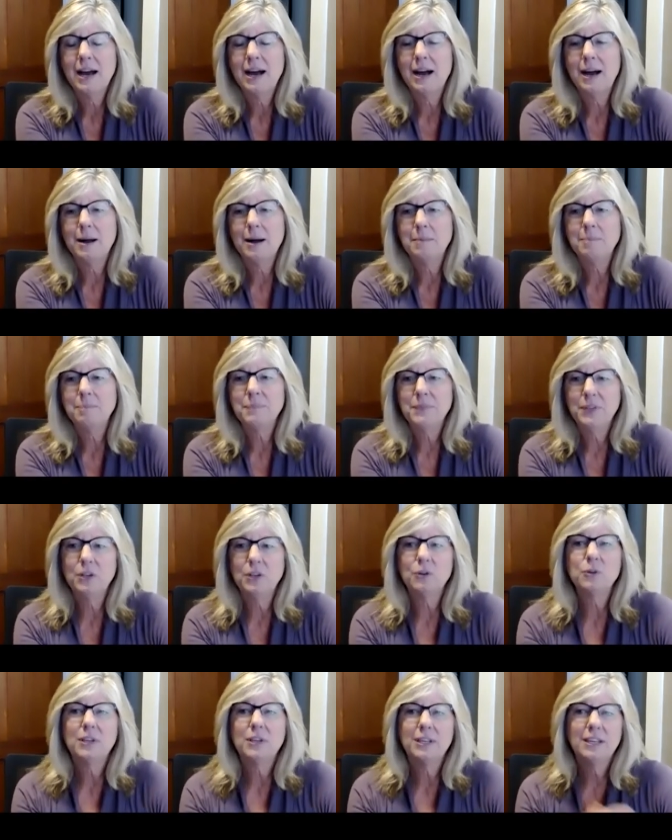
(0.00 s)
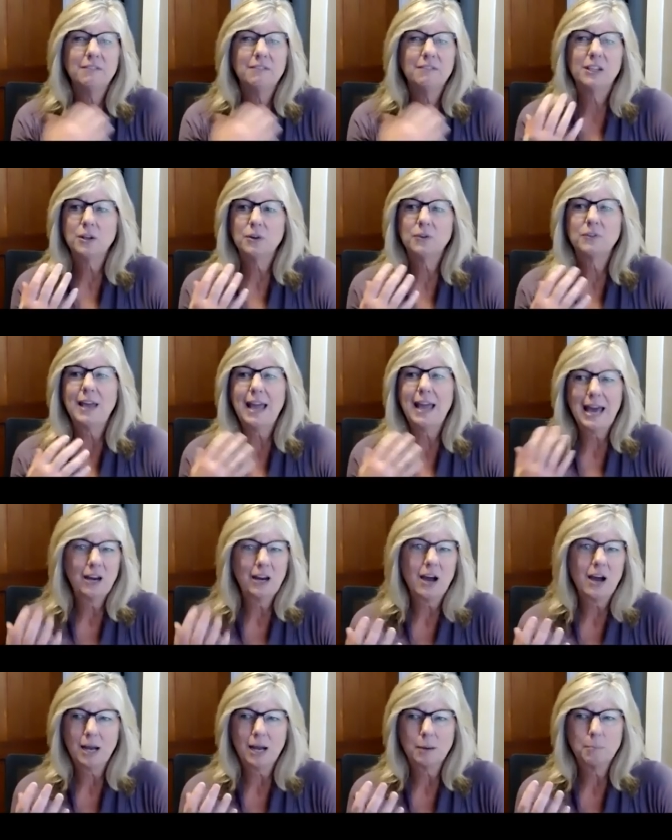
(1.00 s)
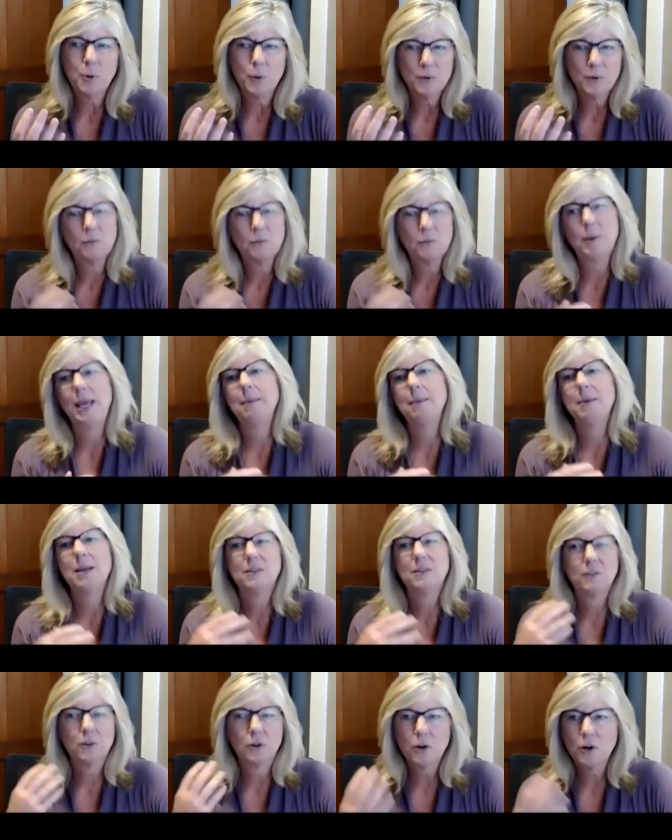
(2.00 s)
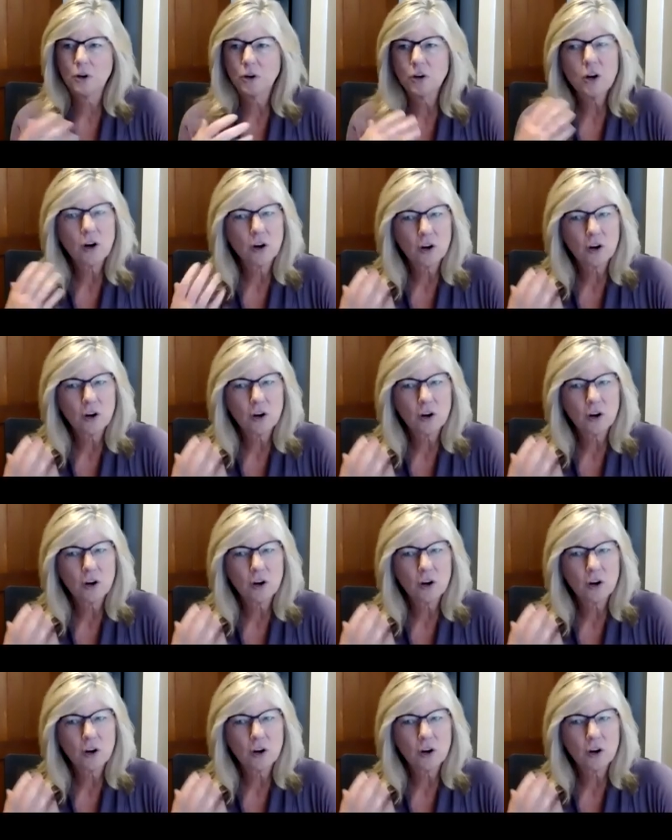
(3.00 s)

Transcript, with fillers: um, you know, giving those ad hoc bonus payments or, or,